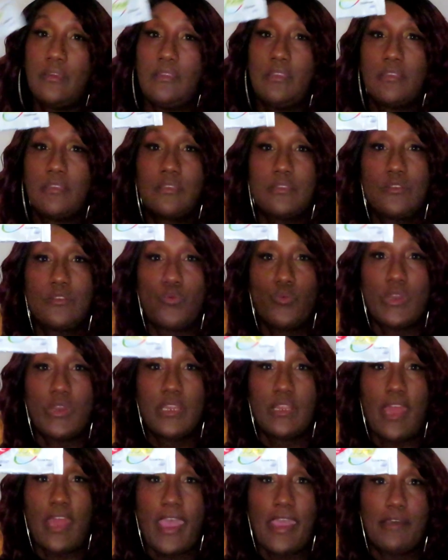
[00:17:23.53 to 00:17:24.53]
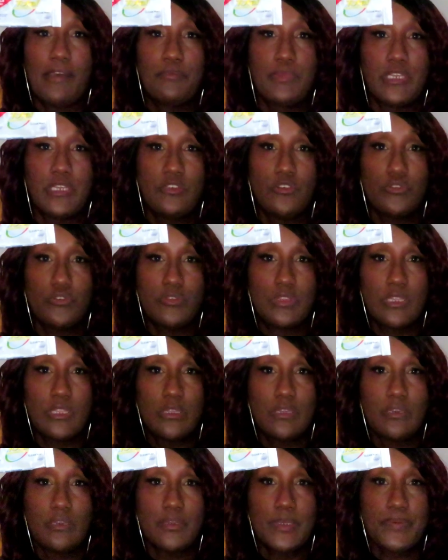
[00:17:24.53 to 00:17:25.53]
This is the one that I have been
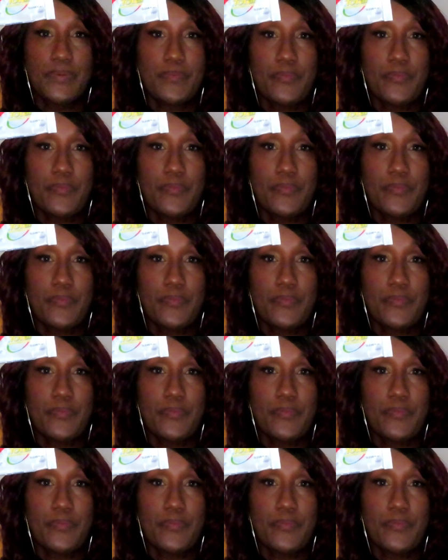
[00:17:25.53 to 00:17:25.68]
using.